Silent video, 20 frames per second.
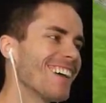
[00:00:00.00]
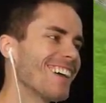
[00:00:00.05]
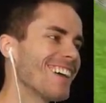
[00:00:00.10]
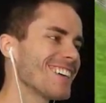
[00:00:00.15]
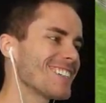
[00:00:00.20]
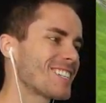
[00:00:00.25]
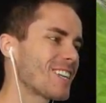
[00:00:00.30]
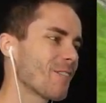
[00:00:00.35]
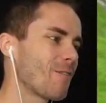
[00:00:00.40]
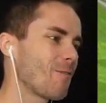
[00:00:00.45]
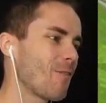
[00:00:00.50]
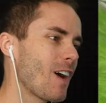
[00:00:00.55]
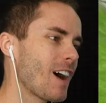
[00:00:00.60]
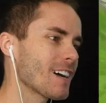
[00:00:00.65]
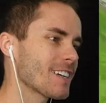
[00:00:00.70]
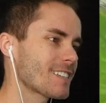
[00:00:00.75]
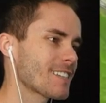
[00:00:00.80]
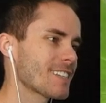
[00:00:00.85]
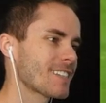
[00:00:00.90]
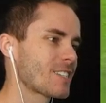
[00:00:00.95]
He's the
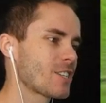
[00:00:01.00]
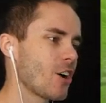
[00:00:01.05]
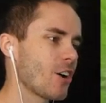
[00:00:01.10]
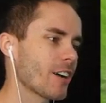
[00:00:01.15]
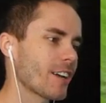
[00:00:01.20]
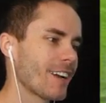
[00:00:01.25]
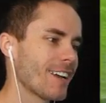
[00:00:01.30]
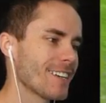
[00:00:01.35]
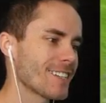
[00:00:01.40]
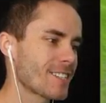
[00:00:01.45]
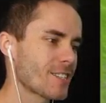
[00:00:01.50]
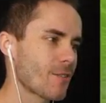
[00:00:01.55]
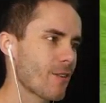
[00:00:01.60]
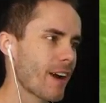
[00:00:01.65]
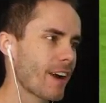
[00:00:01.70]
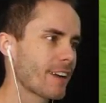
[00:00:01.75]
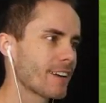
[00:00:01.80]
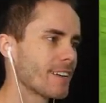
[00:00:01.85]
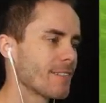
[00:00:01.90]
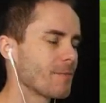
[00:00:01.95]
fastest dog in
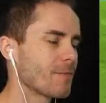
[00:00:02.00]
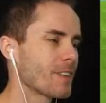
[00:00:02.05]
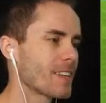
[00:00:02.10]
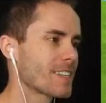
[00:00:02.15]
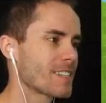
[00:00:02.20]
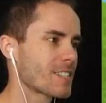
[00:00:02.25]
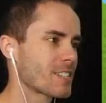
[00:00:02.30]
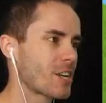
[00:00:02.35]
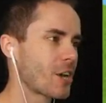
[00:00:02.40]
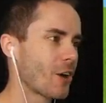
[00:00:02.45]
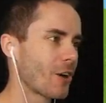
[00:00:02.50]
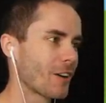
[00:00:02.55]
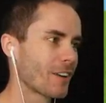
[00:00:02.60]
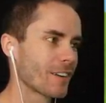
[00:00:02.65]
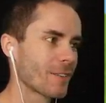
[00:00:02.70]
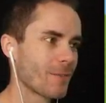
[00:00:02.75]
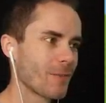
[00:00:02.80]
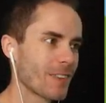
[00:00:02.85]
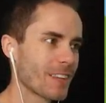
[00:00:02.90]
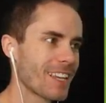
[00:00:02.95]
history. This is
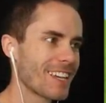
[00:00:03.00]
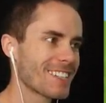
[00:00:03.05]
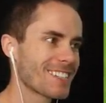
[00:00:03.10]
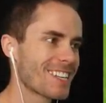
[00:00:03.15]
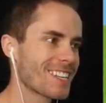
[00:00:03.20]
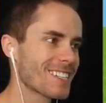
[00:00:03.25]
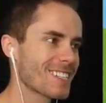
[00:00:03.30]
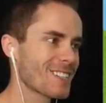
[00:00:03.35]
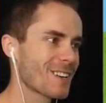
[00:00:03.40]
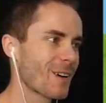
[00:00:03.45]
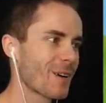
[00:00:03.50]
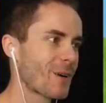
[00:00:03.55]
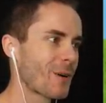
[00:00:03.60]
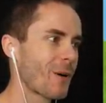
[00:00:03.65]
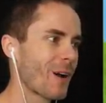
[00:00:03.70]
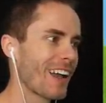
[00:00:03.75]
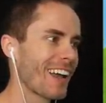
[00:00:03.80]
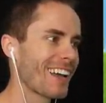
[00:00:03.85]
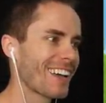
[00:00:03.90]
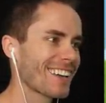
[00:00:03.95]
good. This is so
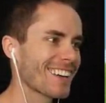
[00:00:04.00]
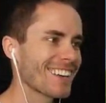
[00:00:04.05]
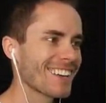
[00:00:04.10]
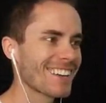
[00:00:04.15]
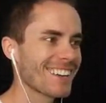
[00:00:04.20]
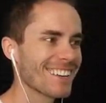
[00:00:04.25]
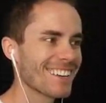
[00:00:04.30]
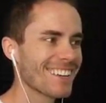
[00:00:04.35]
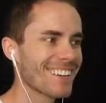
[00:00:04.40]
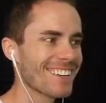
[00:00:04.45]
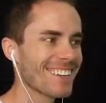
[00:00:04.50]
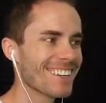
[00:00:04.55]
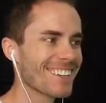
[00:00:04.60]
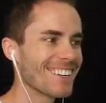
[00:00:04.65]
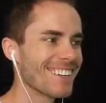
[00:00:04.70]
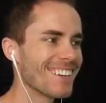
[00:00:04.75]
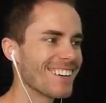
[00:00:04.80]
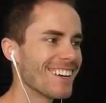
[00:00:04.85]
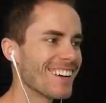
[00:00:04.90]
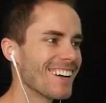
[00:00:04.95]
quick.
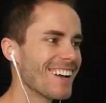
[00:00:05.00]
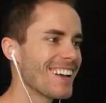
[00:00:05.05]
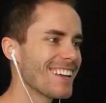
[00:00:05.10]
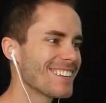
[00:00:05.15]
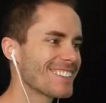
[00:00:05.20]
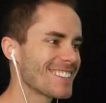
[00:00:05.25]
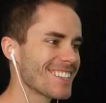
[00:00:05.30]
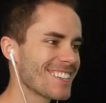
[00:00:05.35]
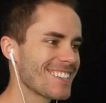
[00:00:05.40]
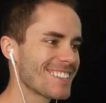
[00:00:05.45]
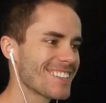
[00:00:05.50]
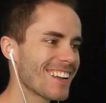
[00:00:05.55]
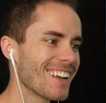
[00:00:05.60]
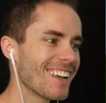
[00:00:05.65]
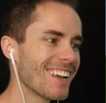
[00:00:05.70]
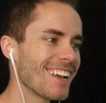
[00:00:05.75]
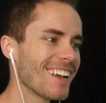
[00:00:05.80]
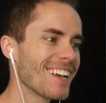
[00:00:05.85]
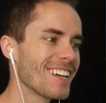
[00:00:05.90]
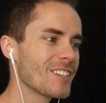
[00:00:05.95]
This is,
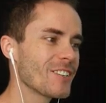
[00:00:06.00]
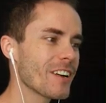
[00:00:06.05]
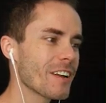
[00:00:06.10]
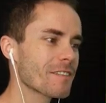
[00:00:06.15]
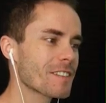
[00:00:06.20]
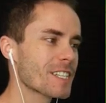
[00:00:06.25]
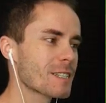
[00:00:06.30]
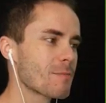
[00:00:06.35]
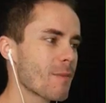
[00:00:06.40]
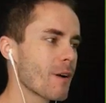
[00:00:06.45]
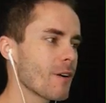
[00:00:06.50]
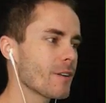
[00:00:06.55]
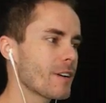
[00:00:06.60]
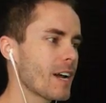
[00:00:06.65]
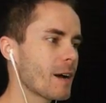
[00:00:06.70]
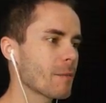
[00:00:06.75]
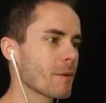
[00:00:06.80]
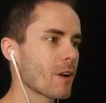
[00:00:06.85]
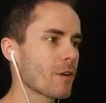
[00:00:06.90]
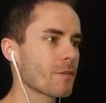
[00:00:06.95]
should have smoke
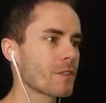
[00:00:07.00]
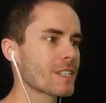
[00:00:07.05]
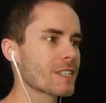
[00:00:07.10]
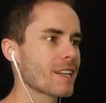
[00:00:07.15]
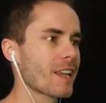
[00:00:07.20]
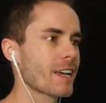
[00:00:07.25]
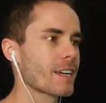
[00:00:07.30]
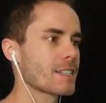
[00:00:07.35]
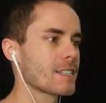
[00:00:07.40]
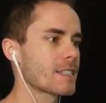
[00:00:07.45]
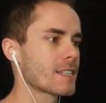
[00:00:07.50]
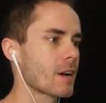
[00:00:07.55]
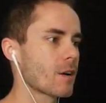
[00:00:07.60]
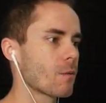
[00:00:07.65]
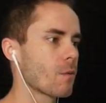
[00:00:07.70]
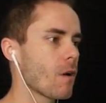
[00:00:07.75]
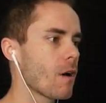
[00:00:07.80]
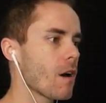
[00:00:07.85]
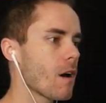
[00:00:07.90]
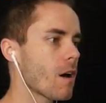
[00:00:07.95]
coming off his legs. He's
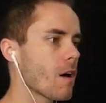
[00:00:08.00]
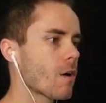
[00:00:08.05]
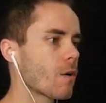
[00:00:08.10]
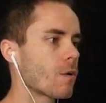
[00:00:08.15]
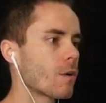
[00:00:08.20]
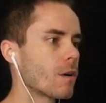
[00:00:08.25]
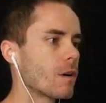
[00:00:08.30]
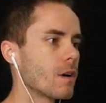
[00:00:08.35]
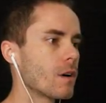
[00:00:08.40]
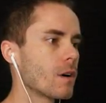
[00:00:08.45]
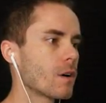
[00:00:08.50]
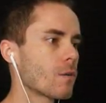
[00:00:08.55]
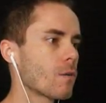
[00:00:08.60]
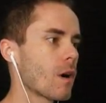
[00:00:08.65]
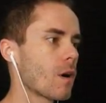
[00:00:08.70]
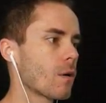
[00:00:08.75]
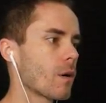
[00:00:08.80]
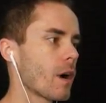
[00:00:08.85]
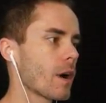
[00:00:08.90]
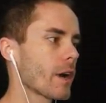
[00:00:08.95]
got, whoa,
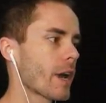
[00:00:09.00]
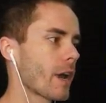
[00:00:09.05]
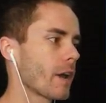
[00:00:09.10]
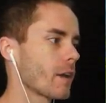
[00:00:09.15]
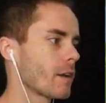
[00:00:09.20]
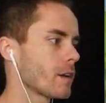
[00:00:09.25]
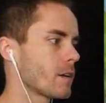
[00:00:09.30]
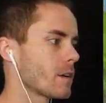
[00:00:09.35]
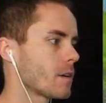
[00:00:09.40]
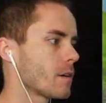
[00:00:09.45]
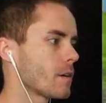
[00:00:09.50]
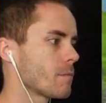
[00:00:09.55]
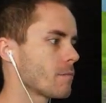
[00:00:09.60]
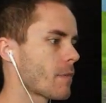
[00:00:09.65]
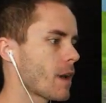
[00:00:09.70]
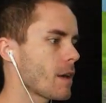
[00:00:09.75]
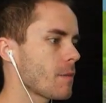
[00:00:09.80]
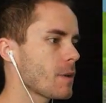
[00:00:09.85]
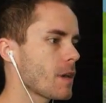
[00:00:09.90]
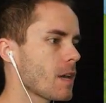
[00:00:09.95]
whoa, okay.
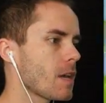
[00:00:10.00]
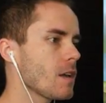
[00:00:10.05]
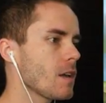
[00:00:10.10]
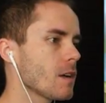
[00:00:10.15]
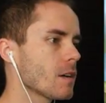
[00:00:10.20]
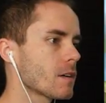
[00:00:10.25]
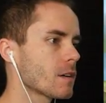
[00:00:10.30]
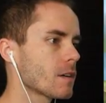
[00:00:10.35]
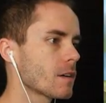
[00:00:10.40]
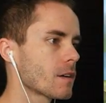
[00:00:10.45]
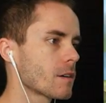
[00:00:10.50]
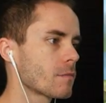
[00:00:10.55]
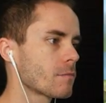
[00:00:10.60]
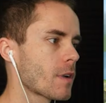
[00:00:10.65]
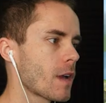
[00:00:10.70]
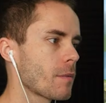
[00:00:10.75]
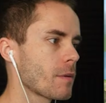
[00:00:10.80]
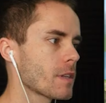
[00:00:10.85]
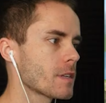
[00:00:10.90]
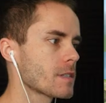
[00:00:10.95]
Maybe,
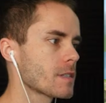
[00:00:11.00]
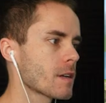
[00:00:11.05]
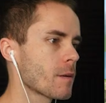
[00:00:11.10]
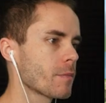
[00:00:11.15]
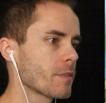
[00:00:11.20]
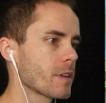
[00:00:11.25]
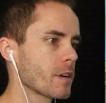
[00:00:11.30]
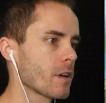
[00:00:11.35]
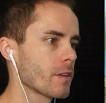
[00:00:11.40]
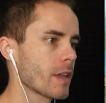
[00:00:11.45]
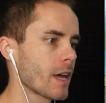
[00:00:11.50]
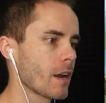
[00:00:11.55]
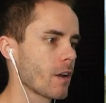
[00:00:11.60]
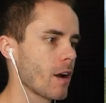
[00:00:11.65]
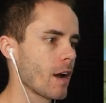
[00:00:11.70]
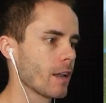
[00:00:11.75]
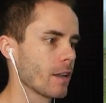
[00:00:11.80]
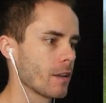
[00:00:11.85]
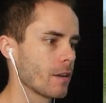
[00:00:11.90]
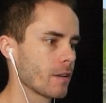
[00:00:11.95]
maybe there's something on that
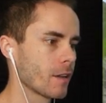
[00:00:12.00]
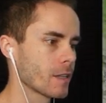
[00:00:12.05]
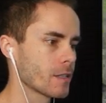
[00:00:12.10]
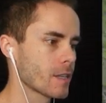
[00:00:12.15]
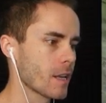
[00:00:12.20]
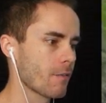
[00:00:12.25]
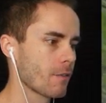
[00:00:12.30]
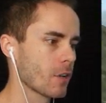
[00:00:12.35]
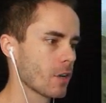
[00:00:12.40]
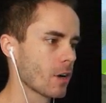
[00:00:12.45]
island. Let's have a